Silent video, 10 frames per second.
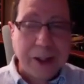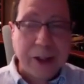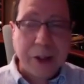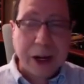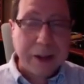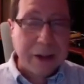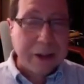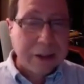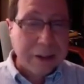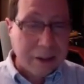Either way,
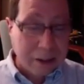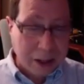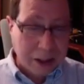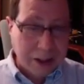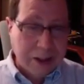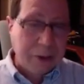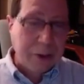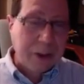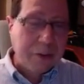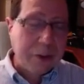if
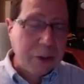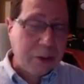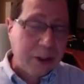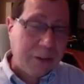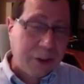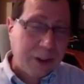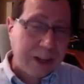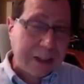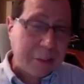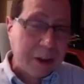
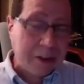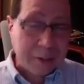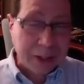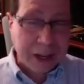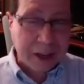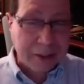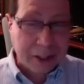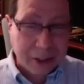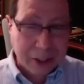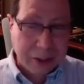you're an expert at something
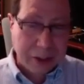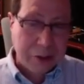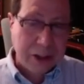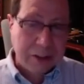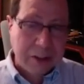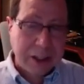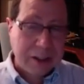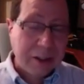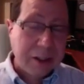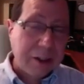else, I think you could translate